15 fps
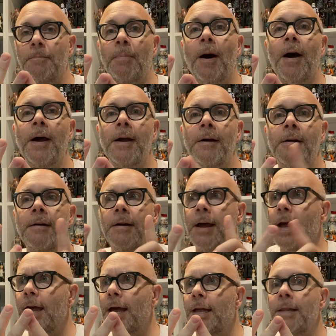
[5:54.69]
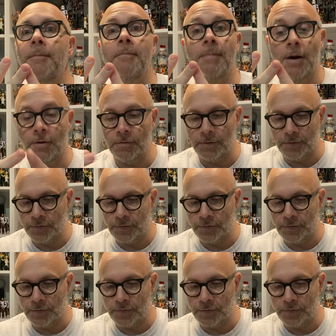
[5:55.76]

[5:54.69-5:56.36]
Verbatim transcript: Pyre and the Mountain